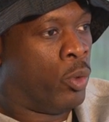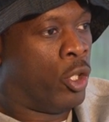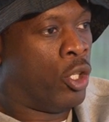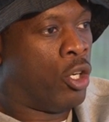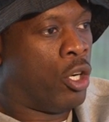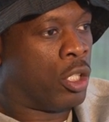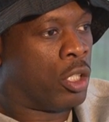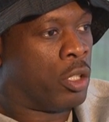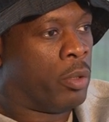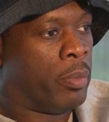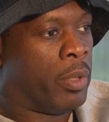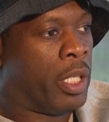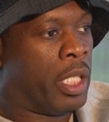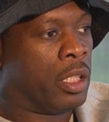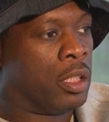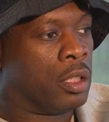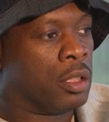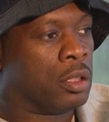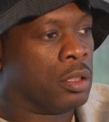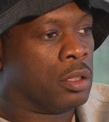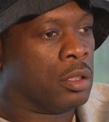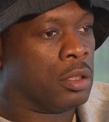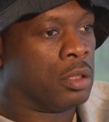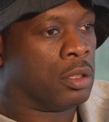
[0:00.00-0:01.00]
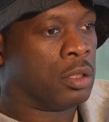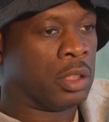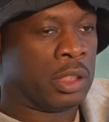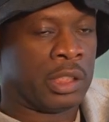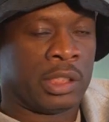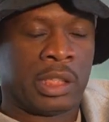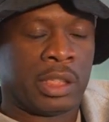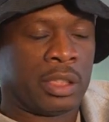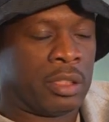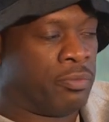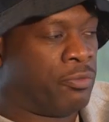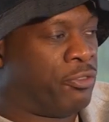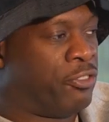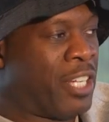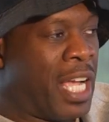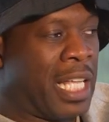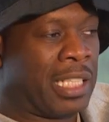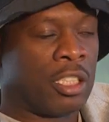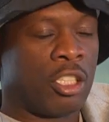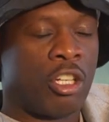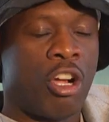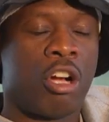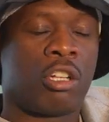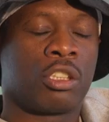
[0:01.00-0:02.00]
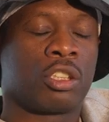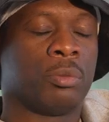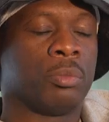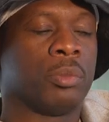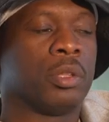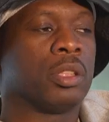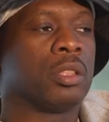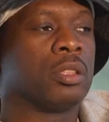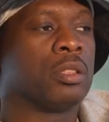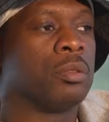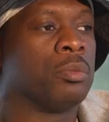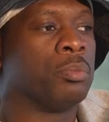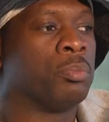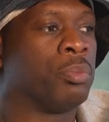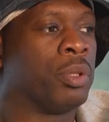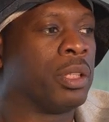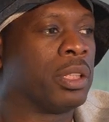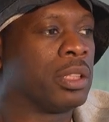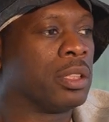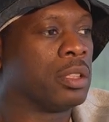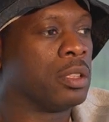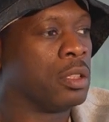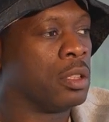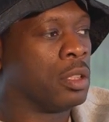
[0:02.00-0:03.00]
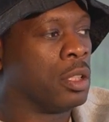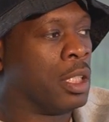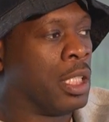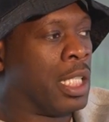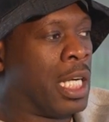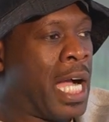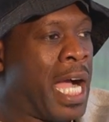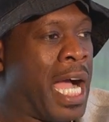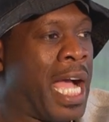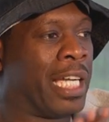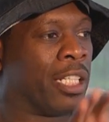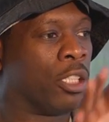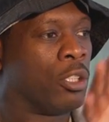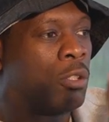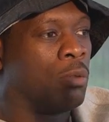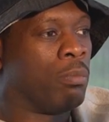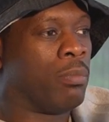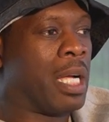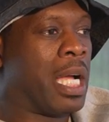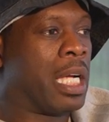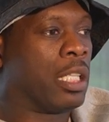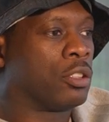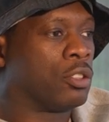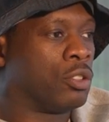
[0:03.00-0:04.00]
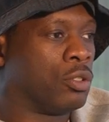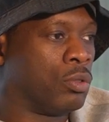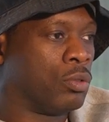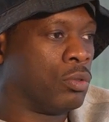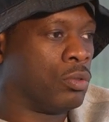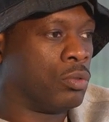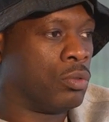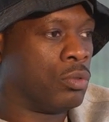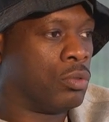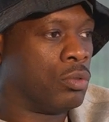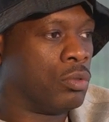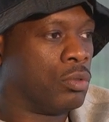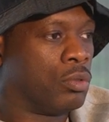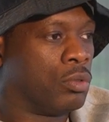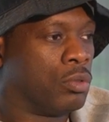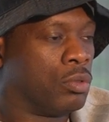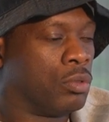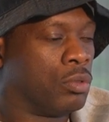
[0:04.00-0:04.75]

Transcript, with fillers: we all can make valid argument, but I go back to